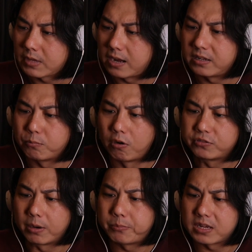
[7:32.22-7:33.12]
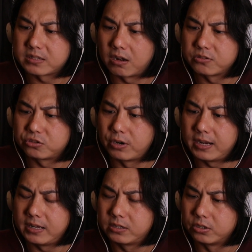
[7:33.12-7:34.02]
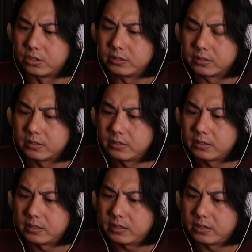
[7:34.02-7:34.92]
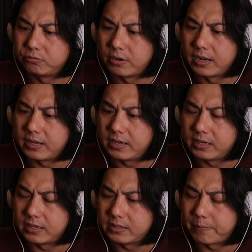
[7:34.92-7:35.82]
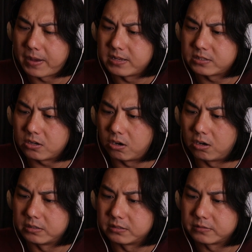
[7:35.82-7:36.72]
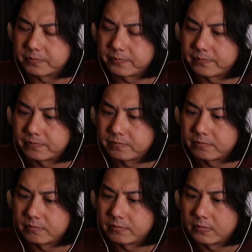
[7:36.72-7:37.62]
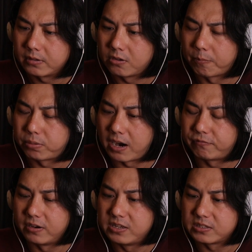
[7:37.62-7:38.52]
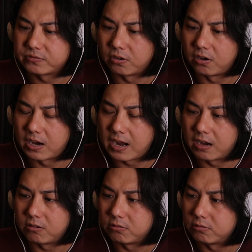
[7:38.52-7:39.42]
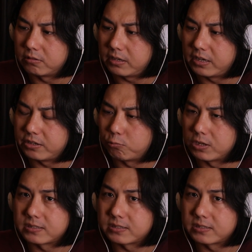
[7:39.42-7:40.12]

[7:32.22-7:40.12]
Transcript: I think both trumpets sounds really good. It really depends on your preference for how it would